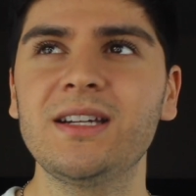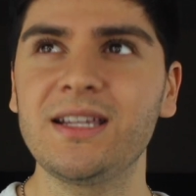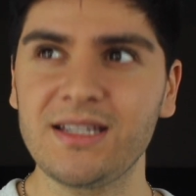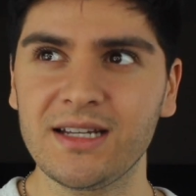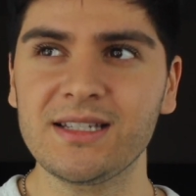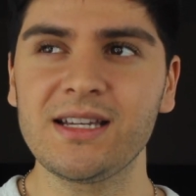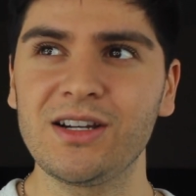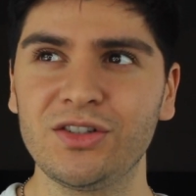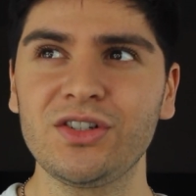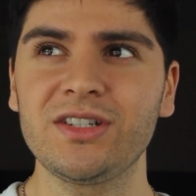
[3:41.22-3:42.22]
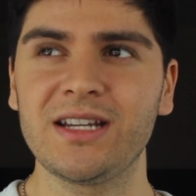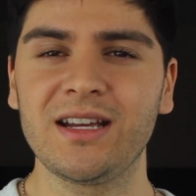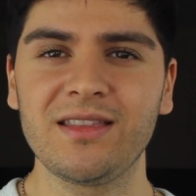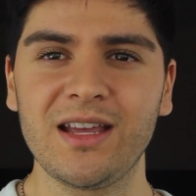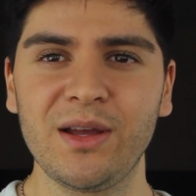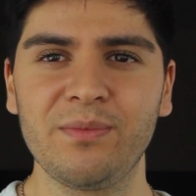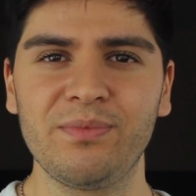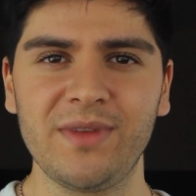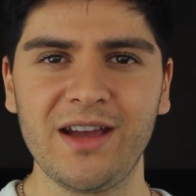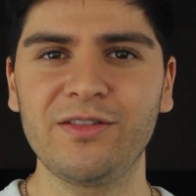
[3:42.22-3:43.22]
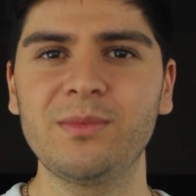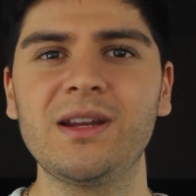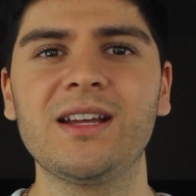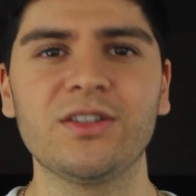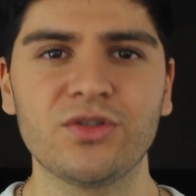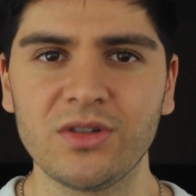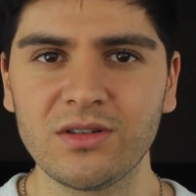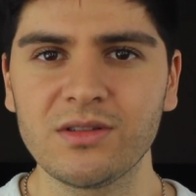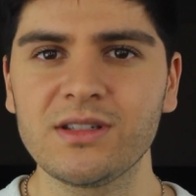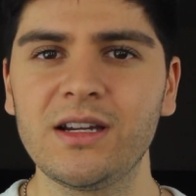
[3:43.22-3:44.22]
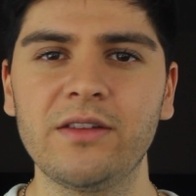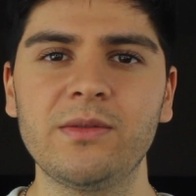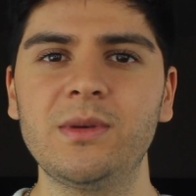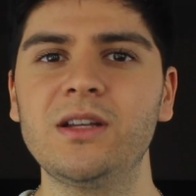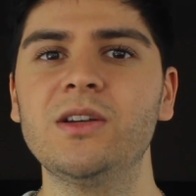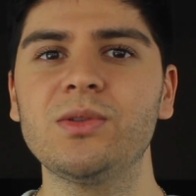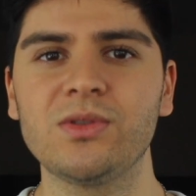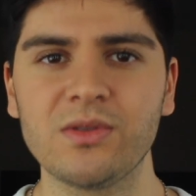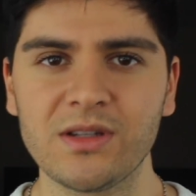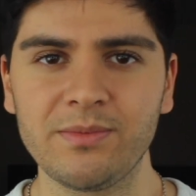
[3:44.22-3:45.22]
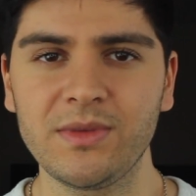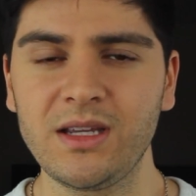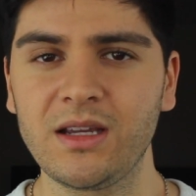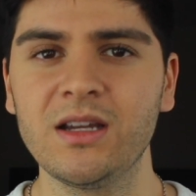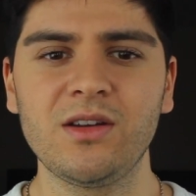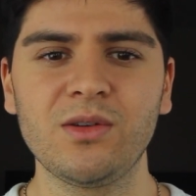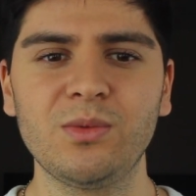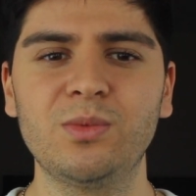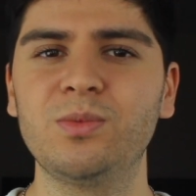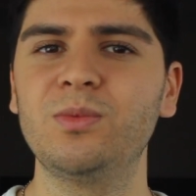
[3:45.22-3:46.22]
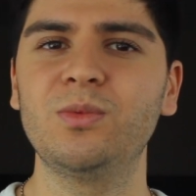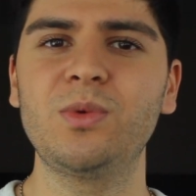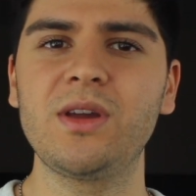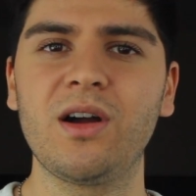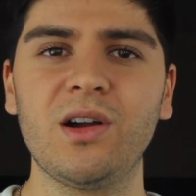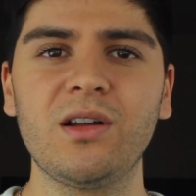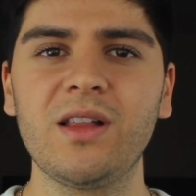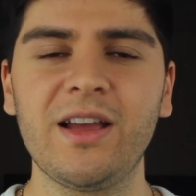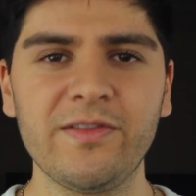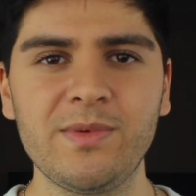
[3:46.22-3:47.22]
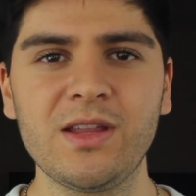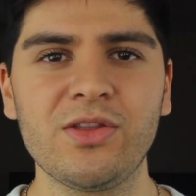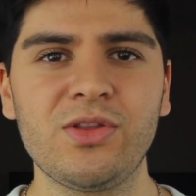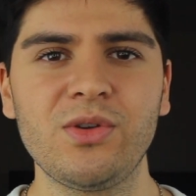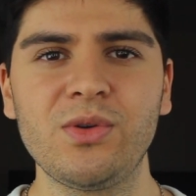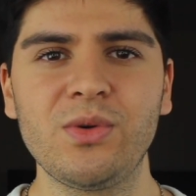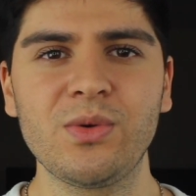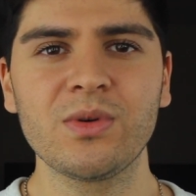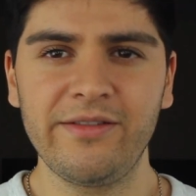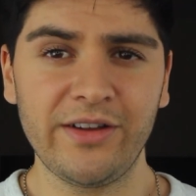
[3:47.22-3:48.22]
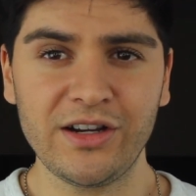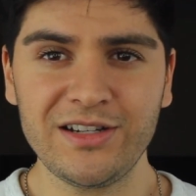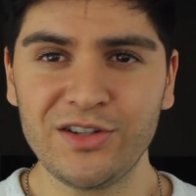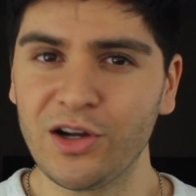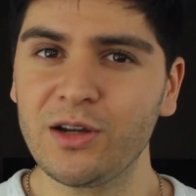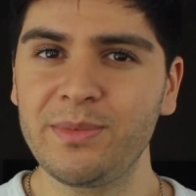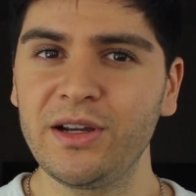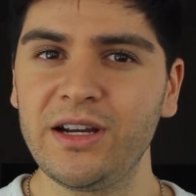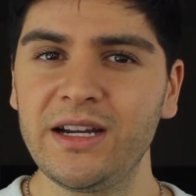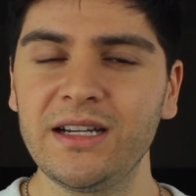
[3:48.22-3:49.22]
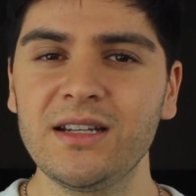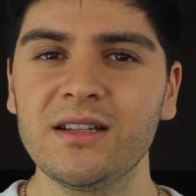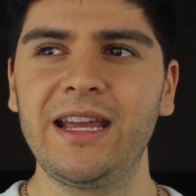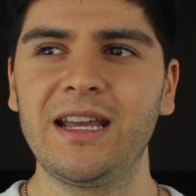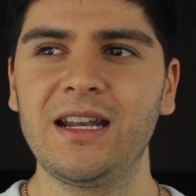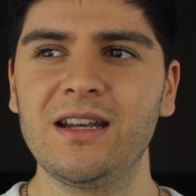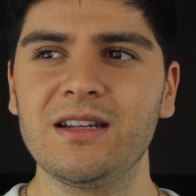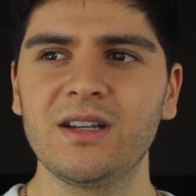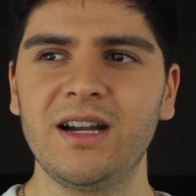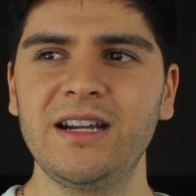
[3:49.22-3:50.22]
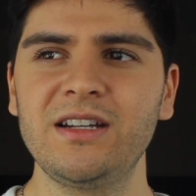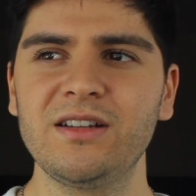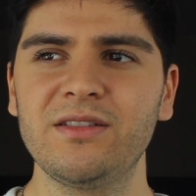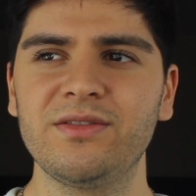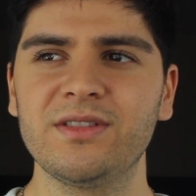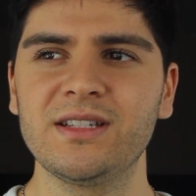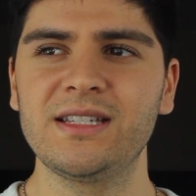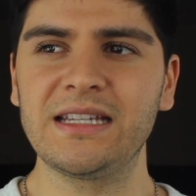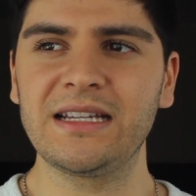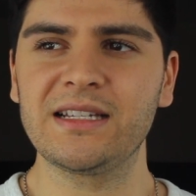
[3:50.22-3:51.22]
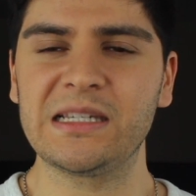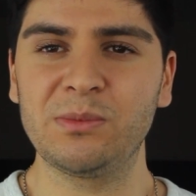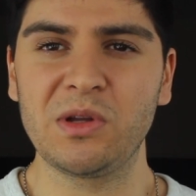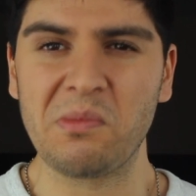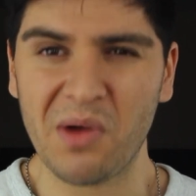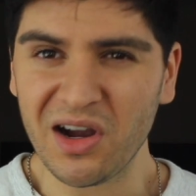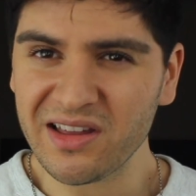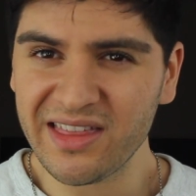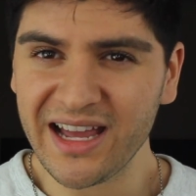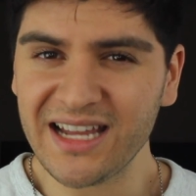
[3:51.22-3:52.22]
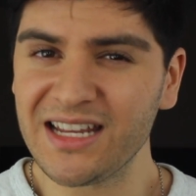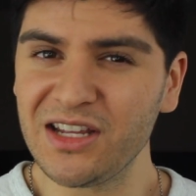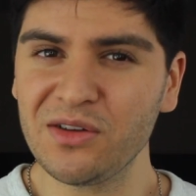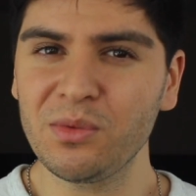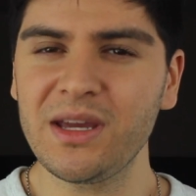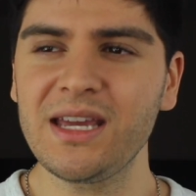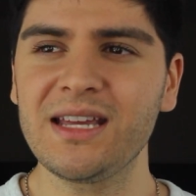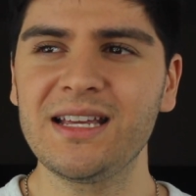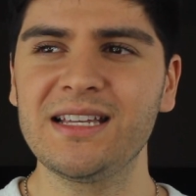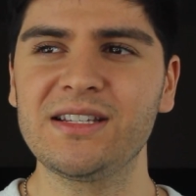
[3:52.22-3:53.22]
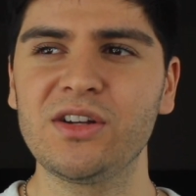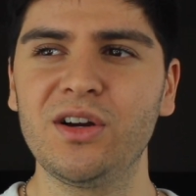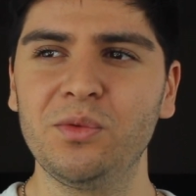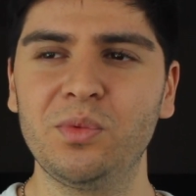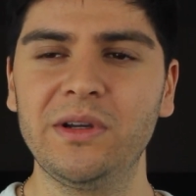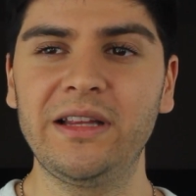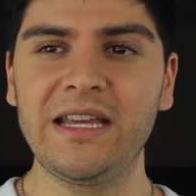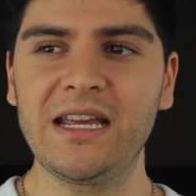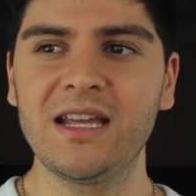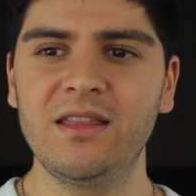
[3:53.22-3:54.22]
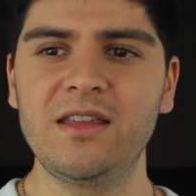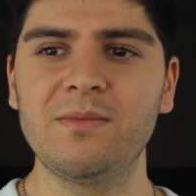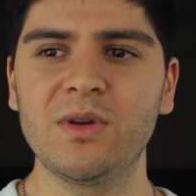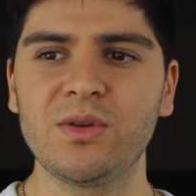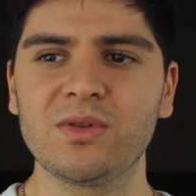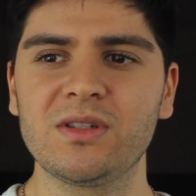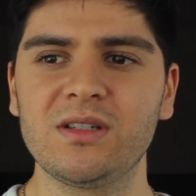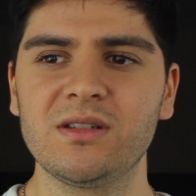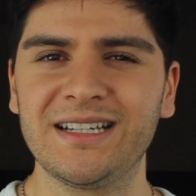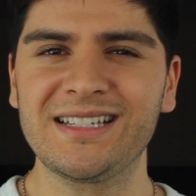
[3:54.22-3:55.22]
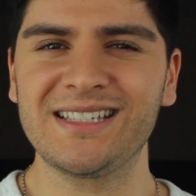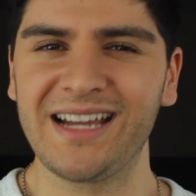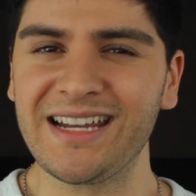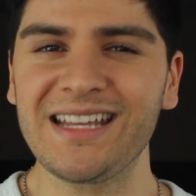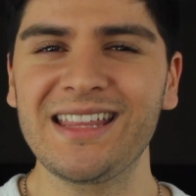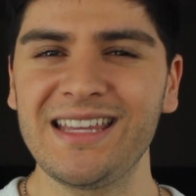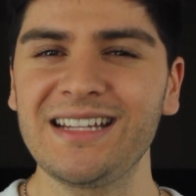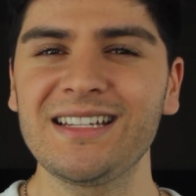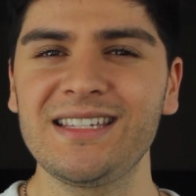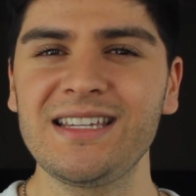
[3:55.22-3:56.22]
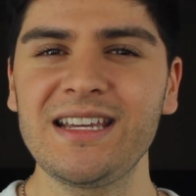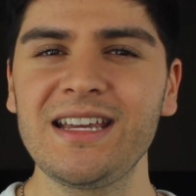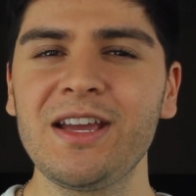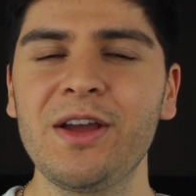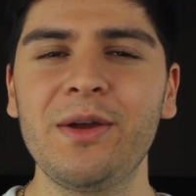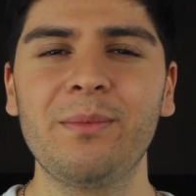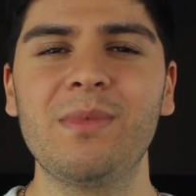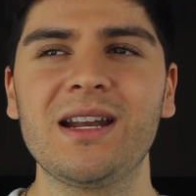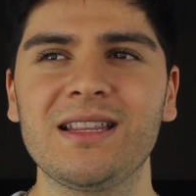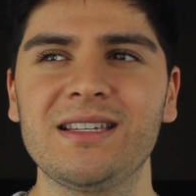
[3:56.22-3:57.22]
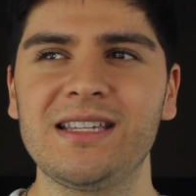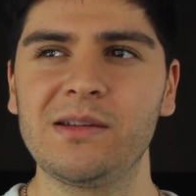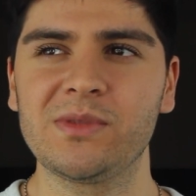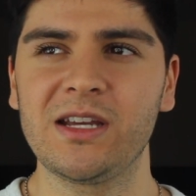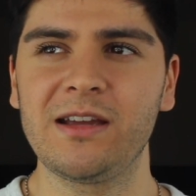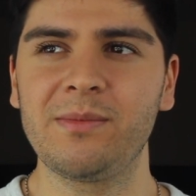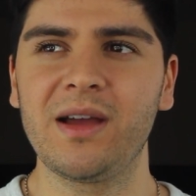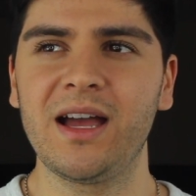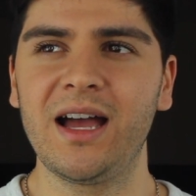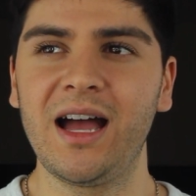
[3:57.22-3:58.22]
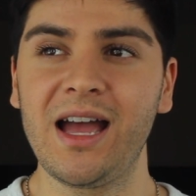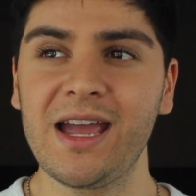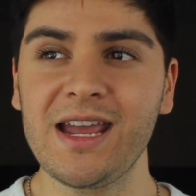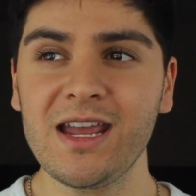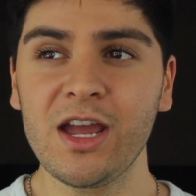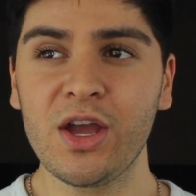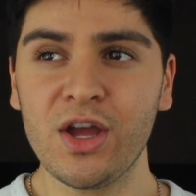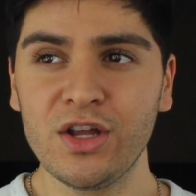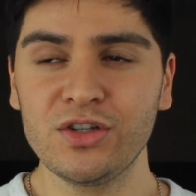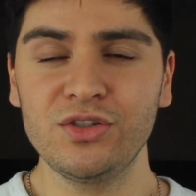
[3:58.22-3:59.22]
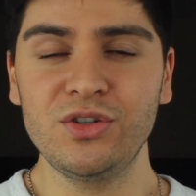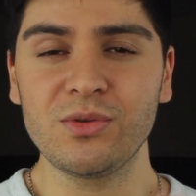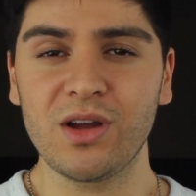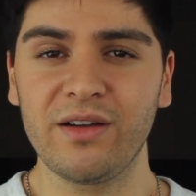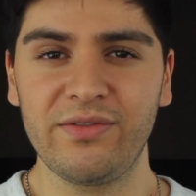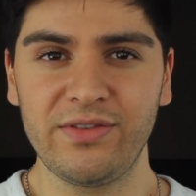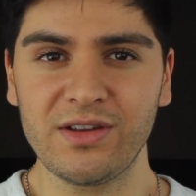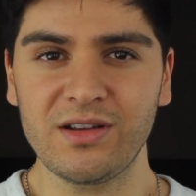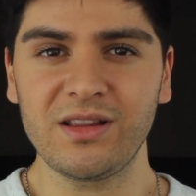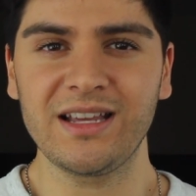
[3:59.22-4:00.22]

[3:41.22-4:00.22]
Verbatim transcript: And yes, I understand that everybody has struggles everybody goes through something you know we all have been through a very dark period and kind of seeing someone mock that in a way is not really the most exciting thing to see but at the same time I do not feel